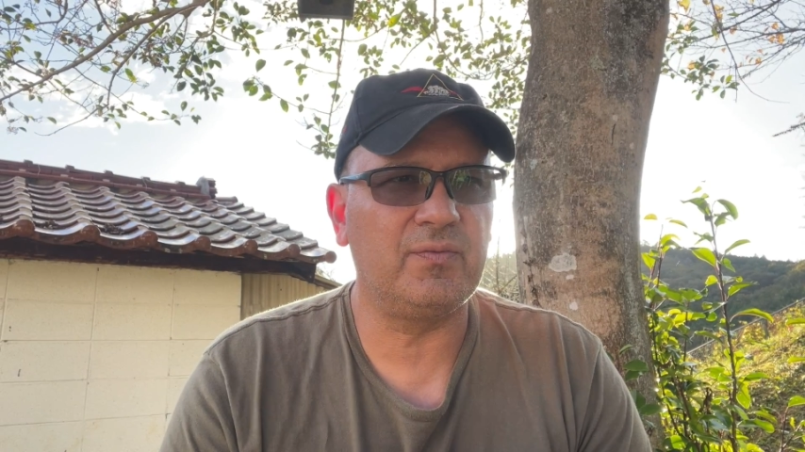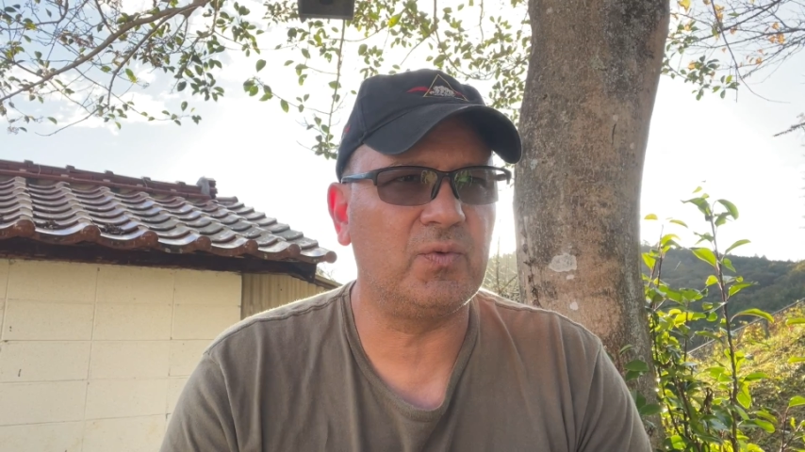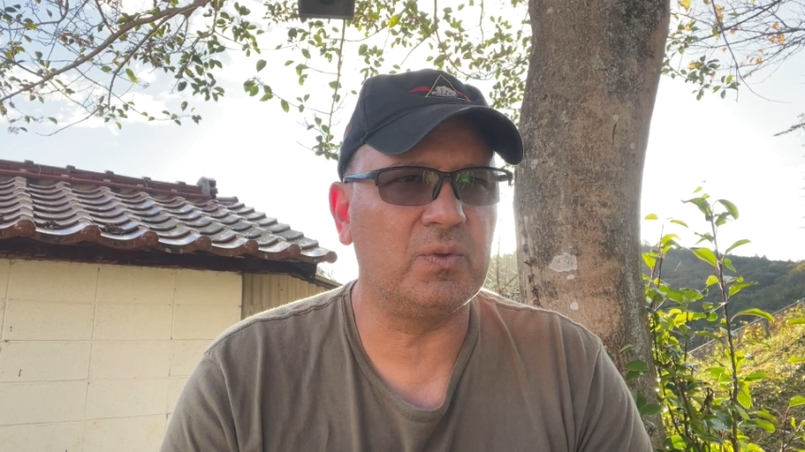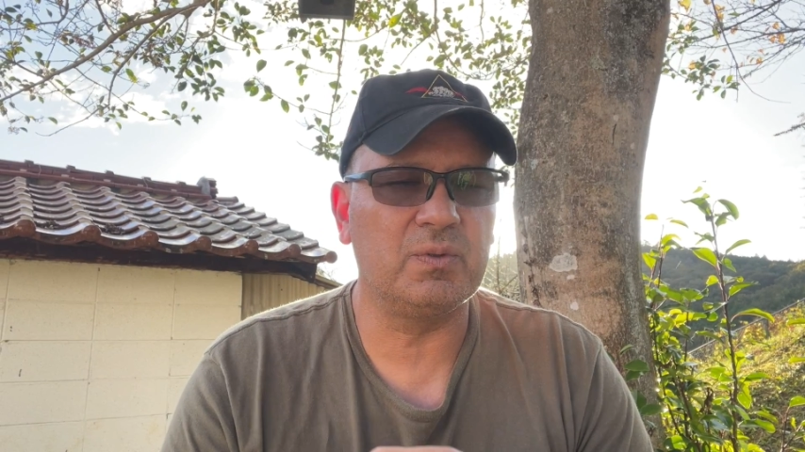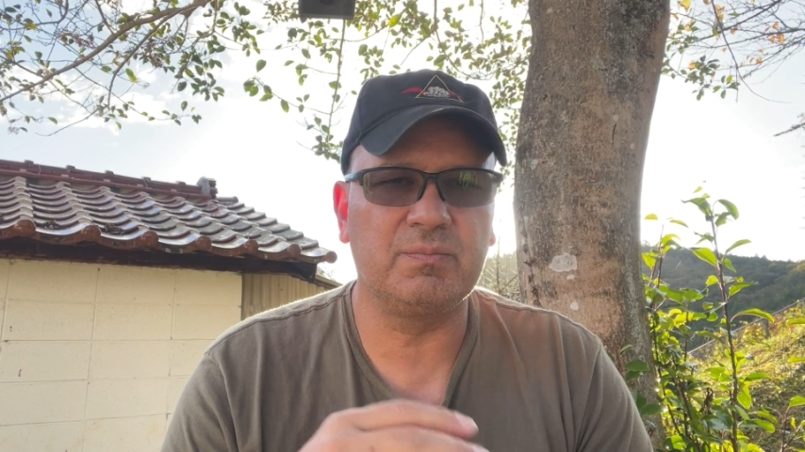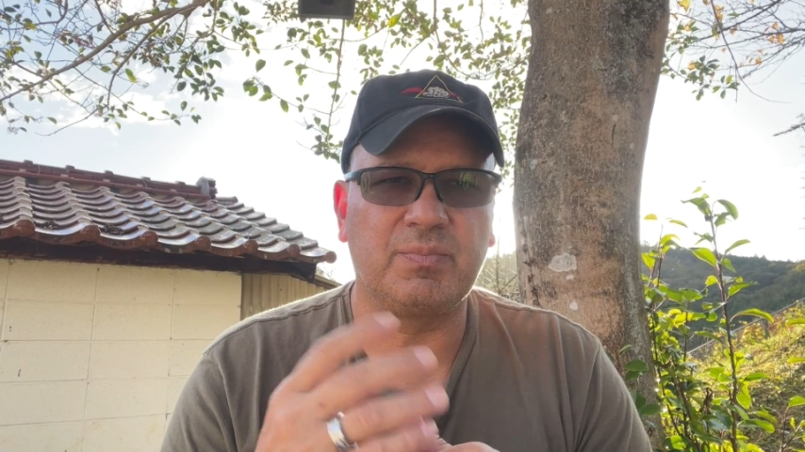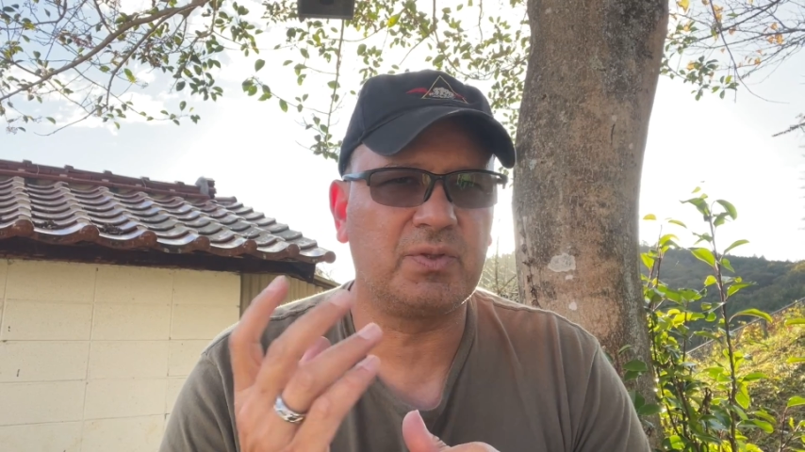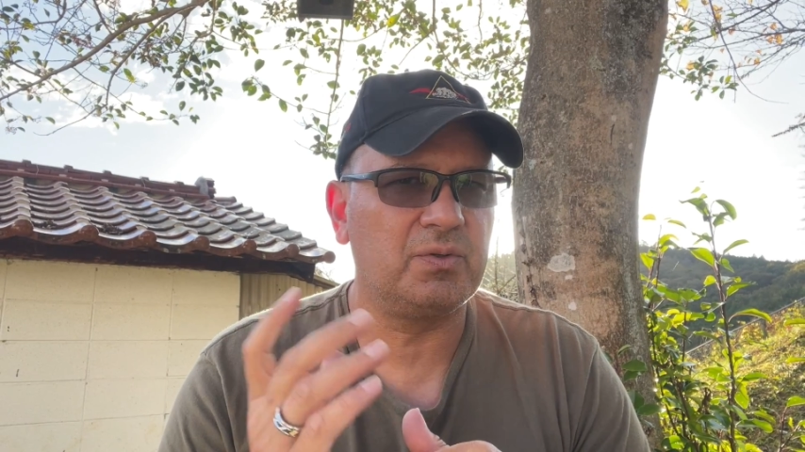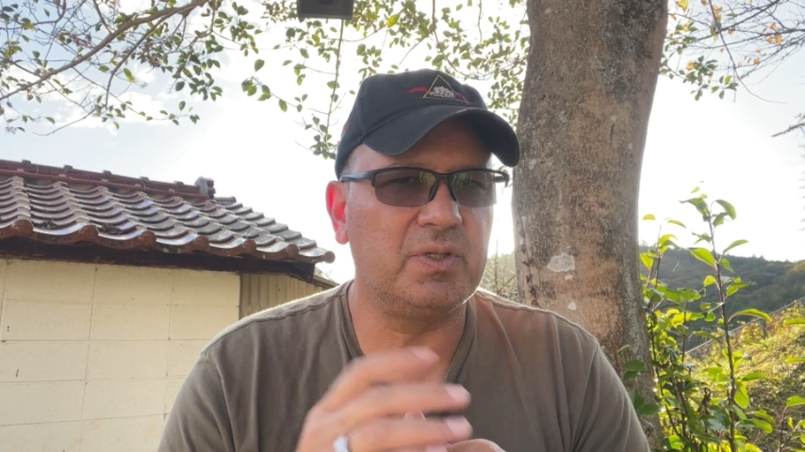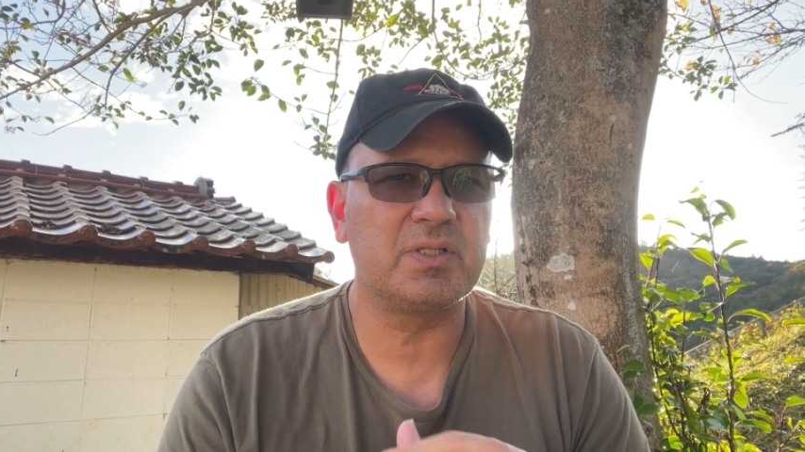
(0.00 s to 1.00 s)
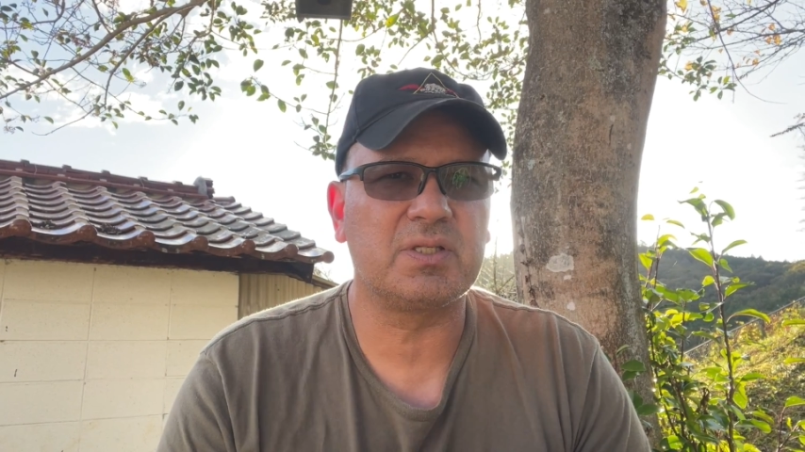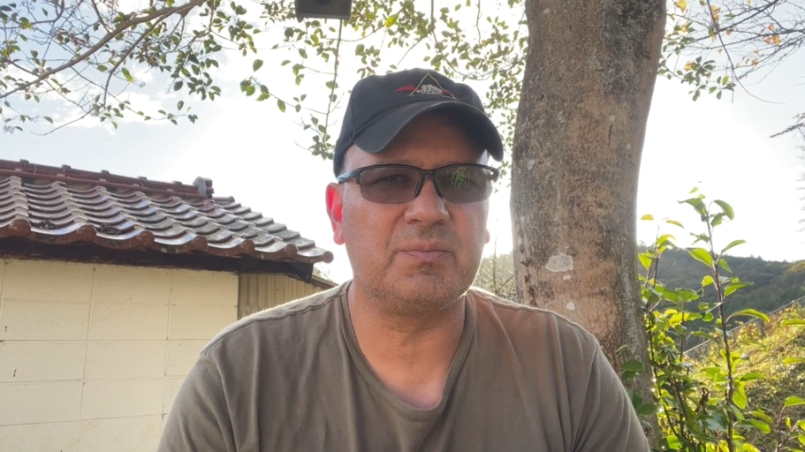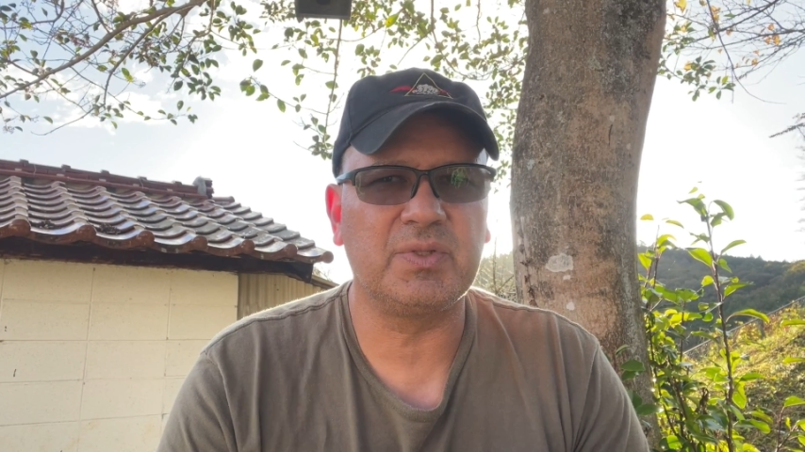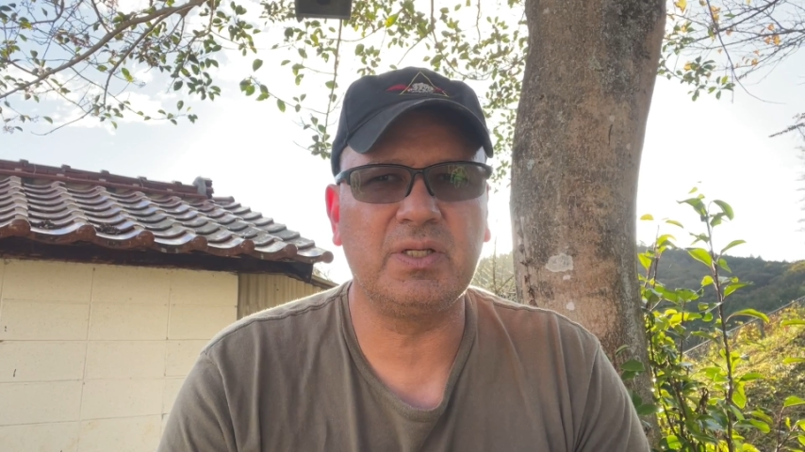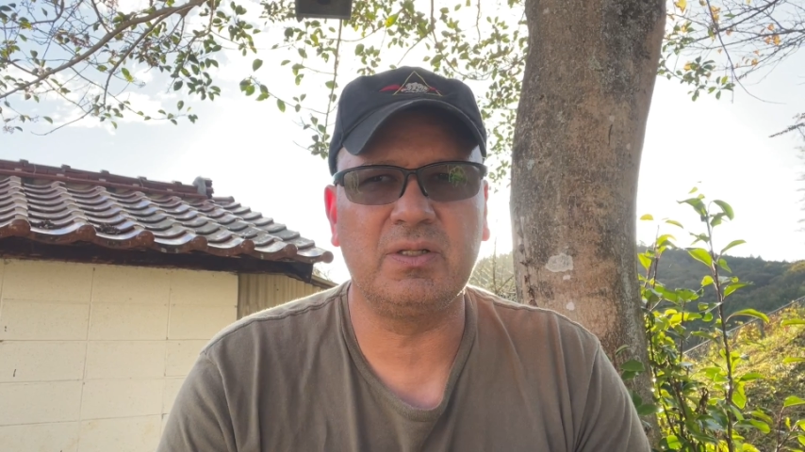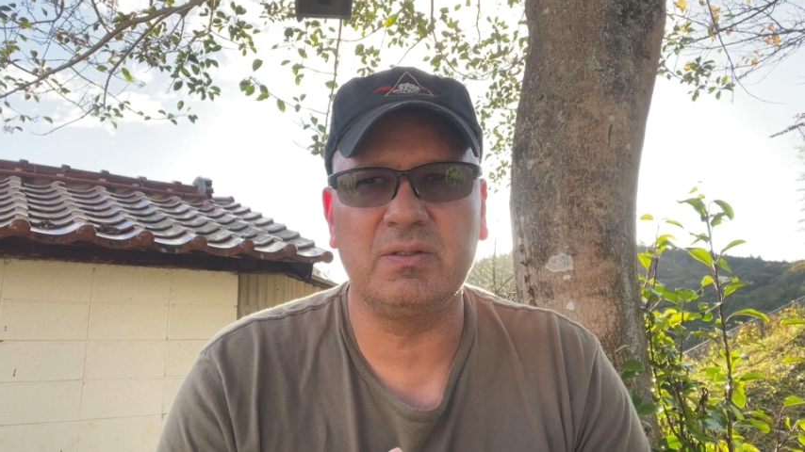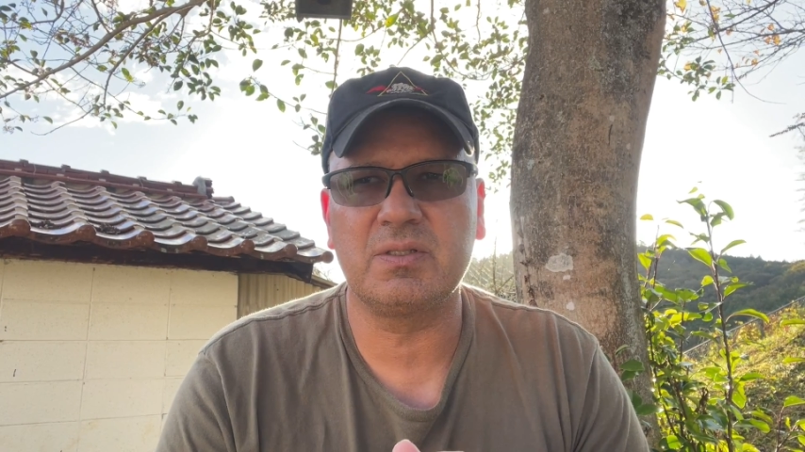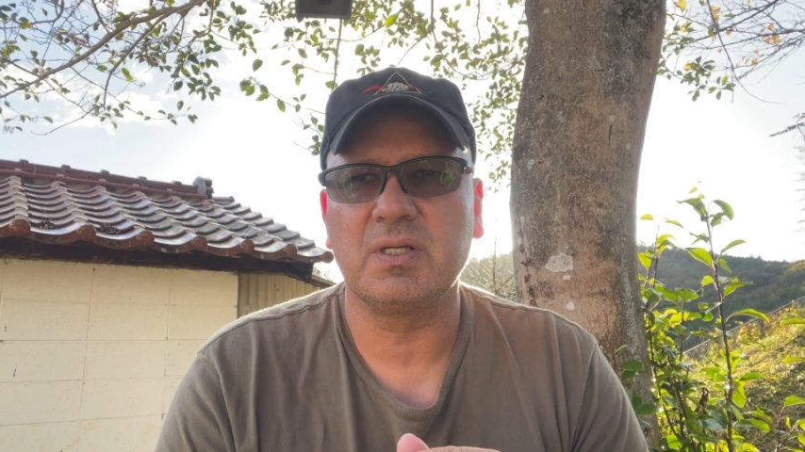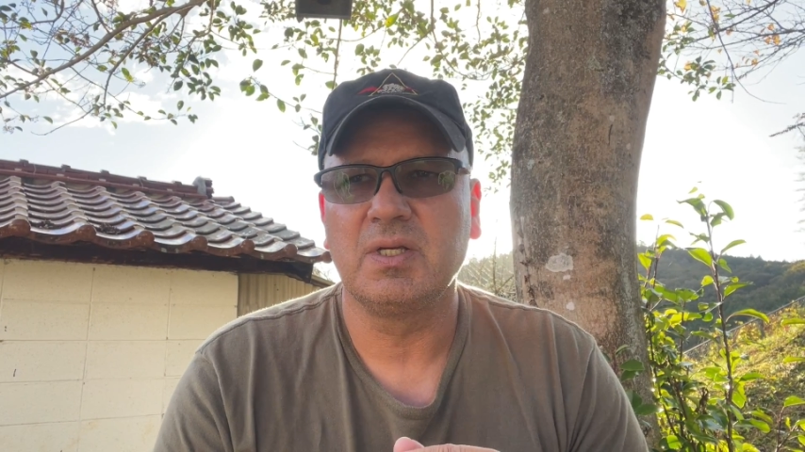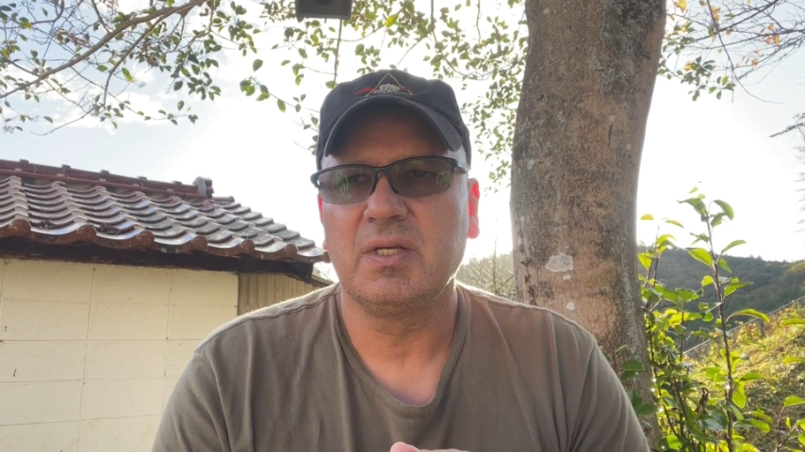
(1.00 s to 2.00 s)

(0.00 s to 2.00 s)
for 30 some years